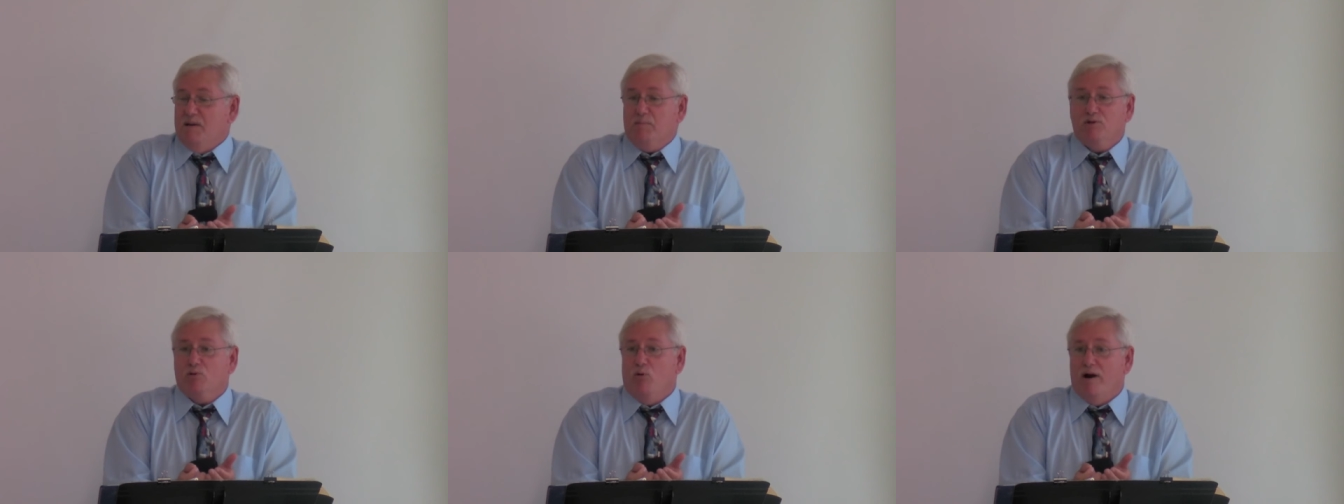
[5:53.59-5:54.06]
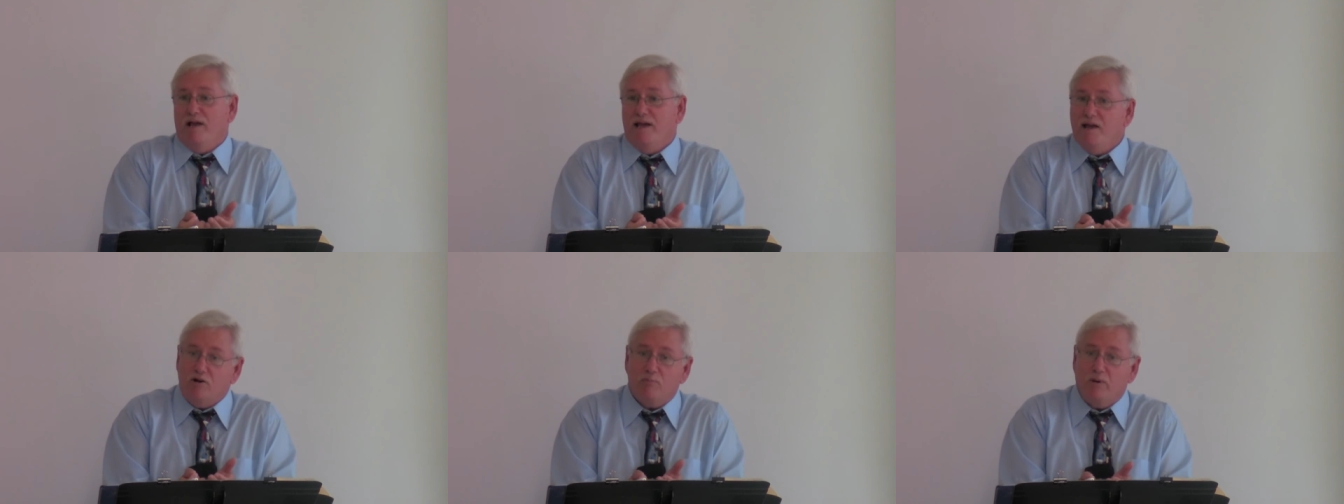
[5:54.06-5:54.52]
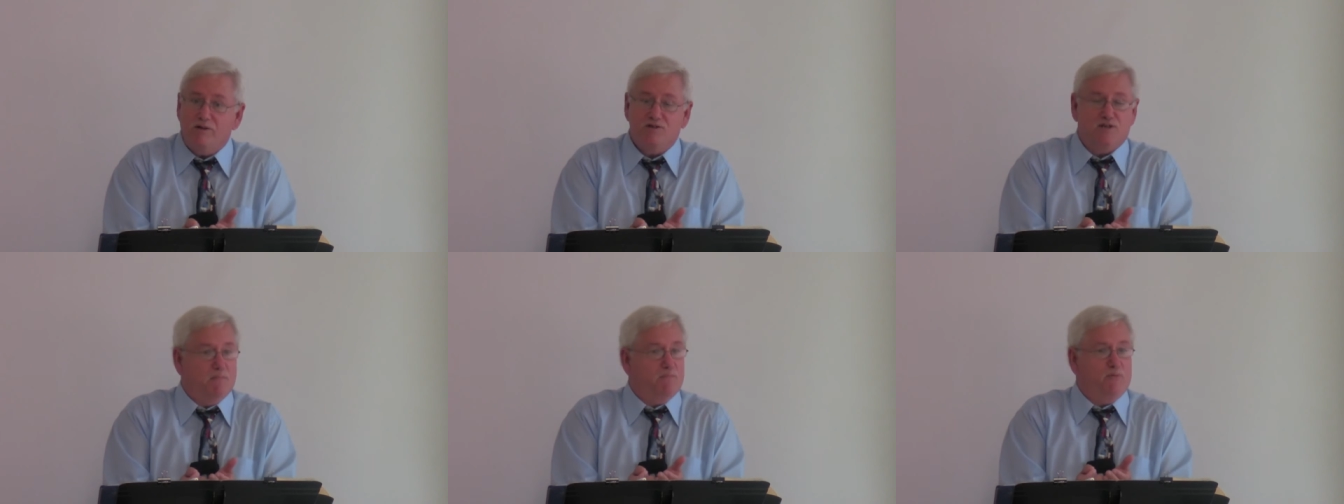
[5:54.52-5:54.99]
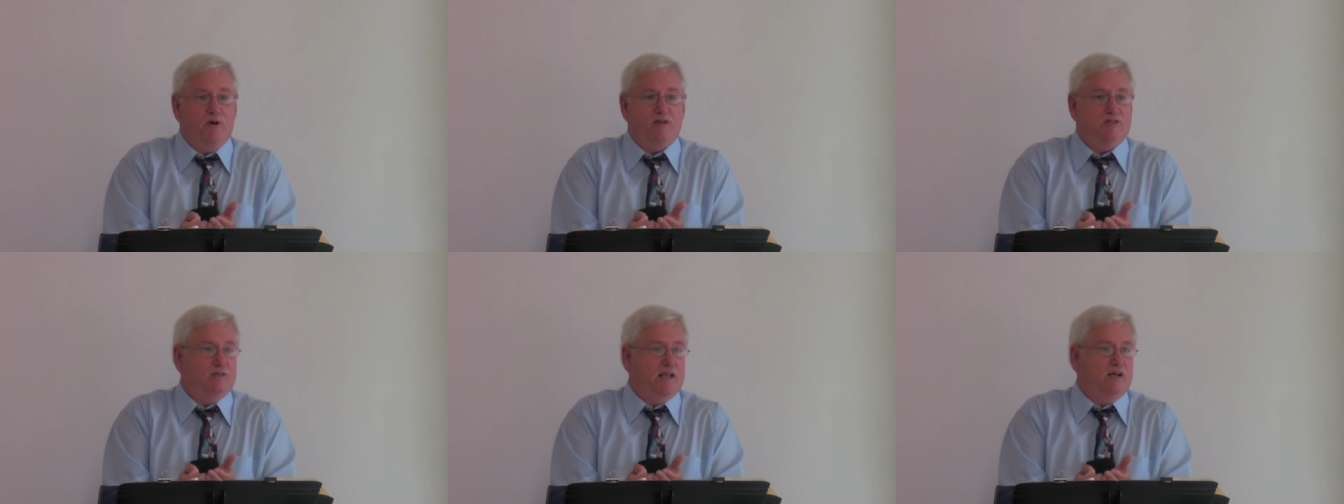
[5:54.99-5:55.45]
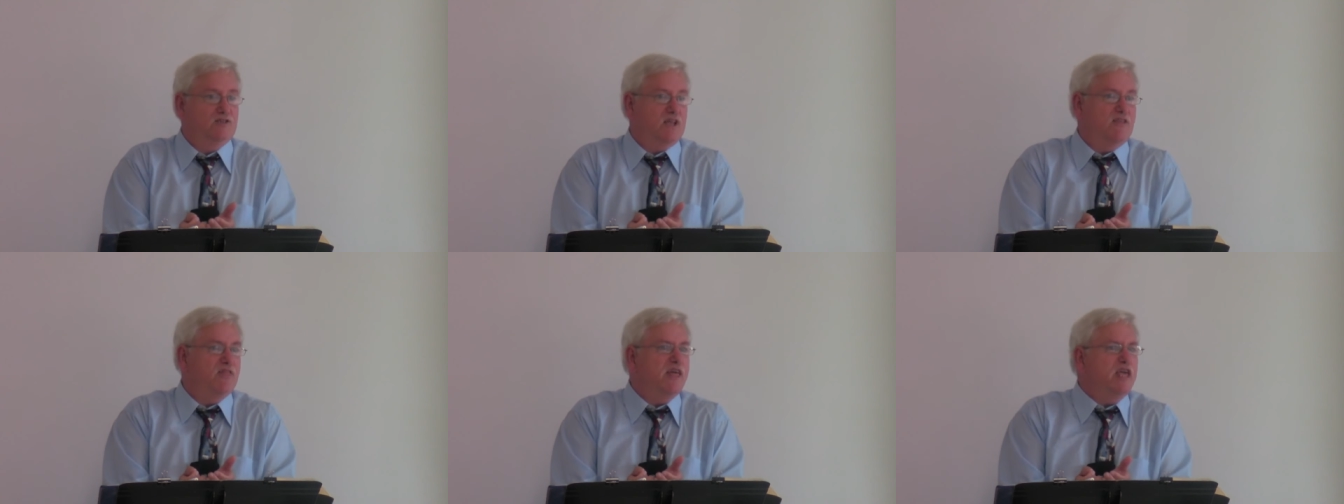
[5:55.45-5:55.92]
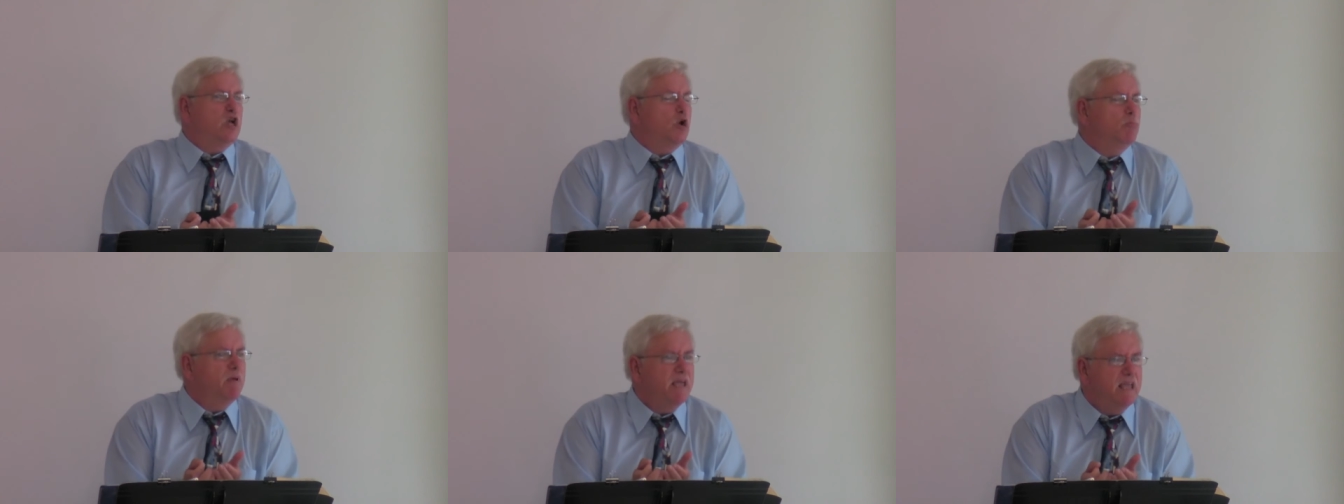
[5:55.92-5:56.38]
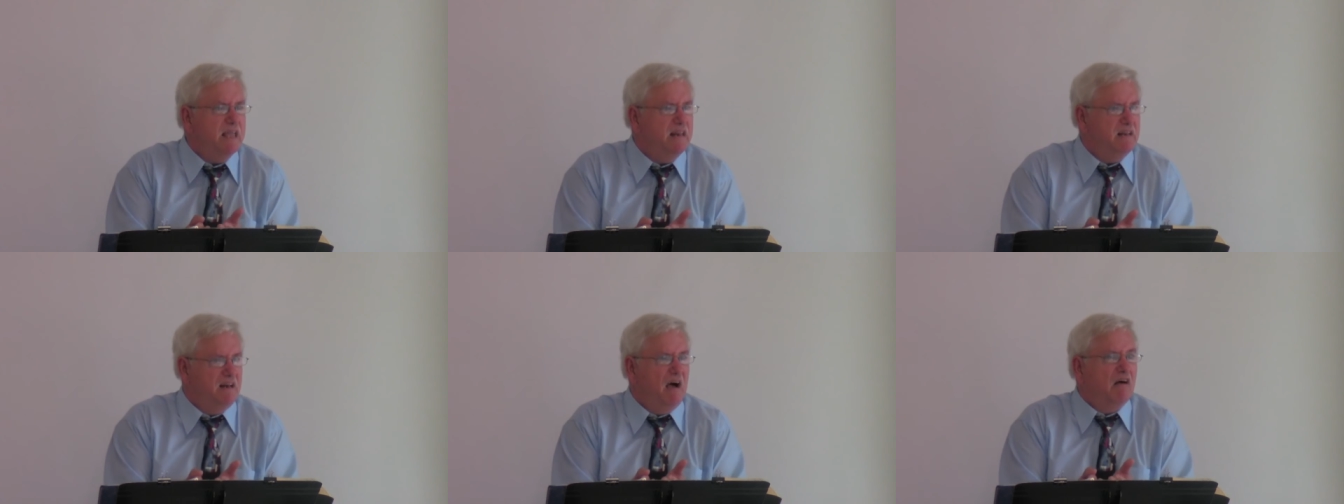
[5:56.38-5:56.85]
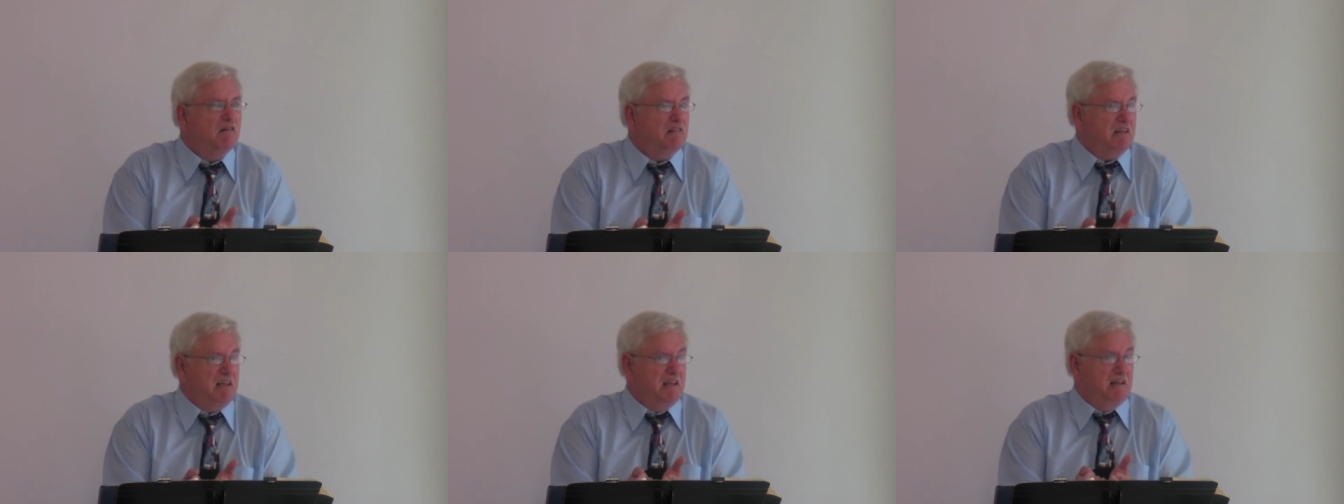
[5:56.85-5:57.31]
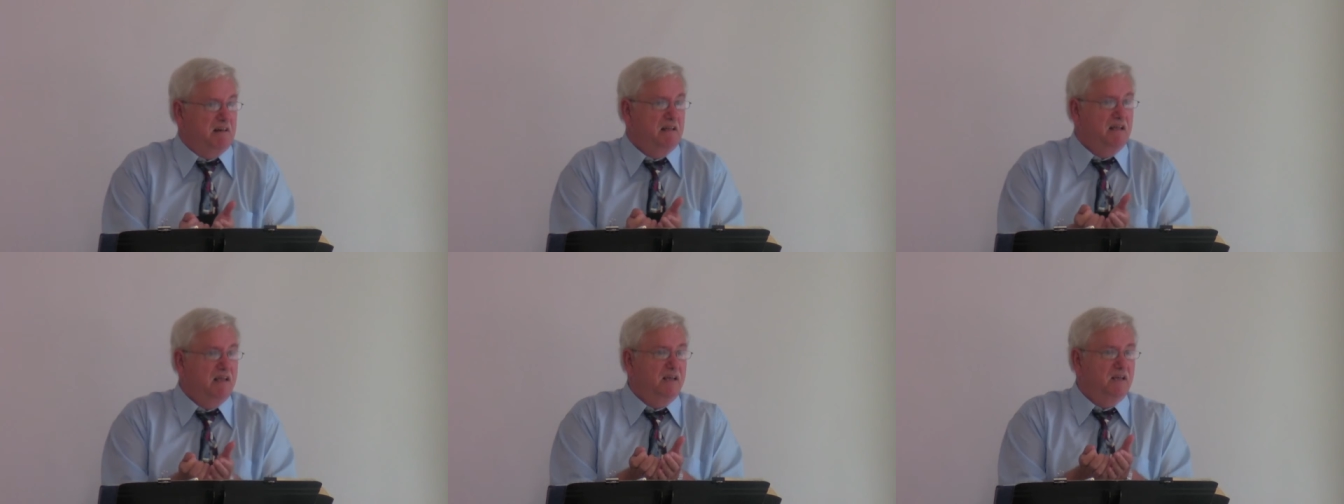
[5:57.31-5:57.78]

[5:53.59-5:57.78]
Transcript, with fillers: People don't want to hear about separation today because they think you're mean and ugly and...